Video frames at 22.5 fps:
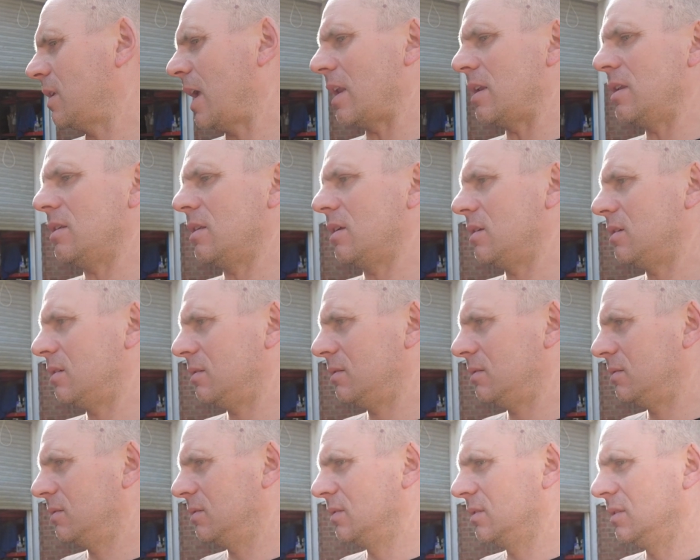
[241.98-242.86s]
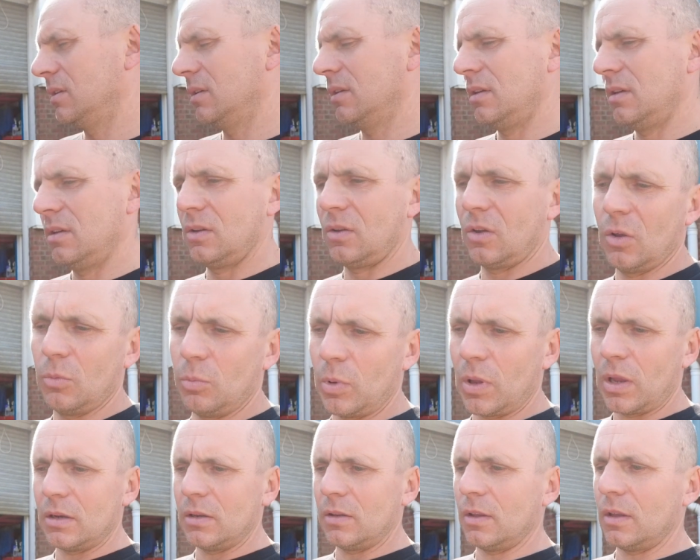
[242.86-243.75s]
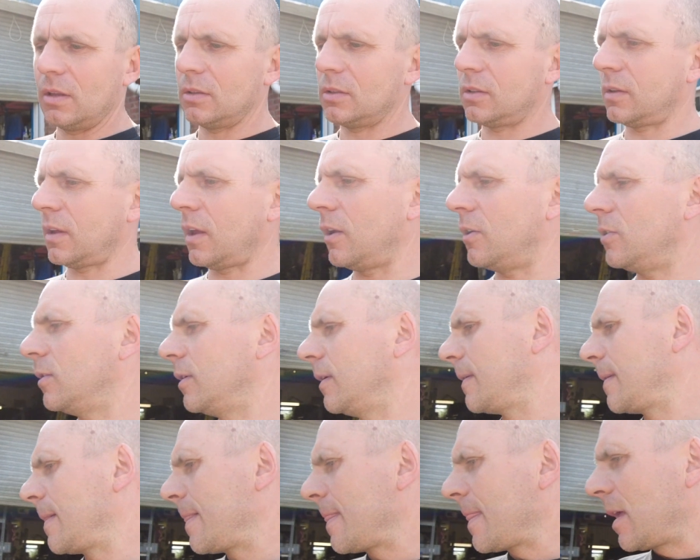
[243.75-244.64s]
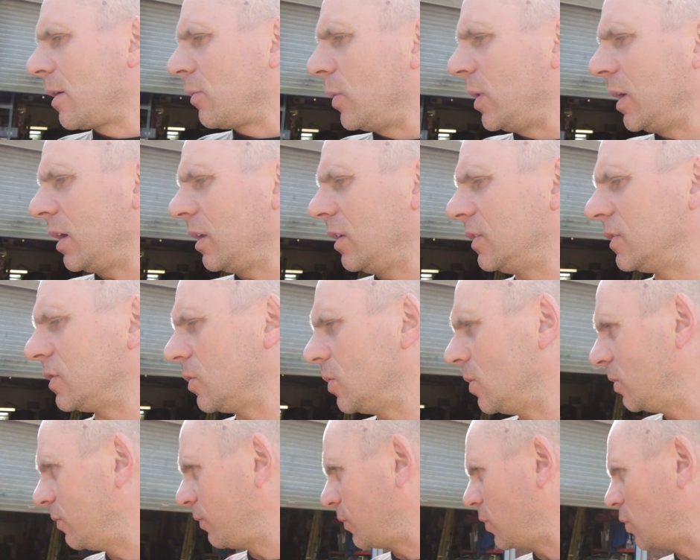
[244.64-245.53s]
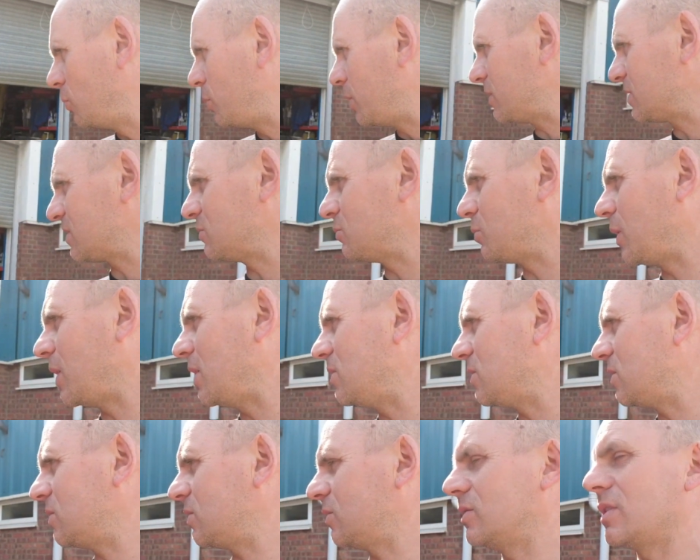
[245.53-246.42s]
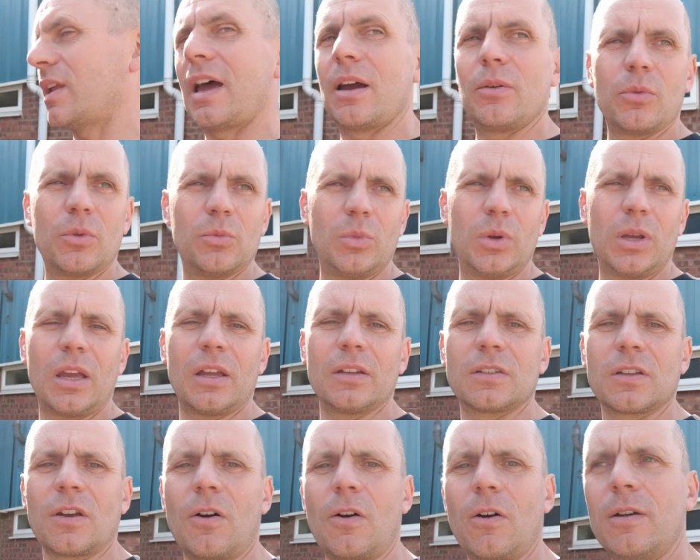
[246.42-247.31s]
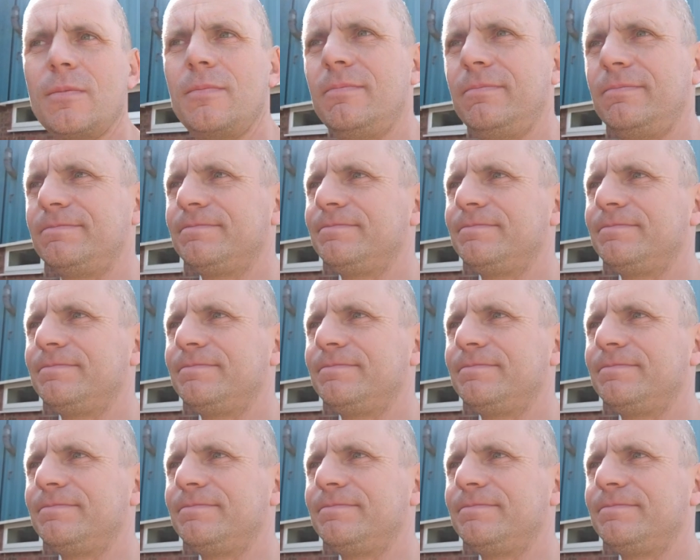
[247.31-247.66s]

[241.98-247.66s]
Anything, could be anything. So we're going to do a few bits and pieces on that when we get time.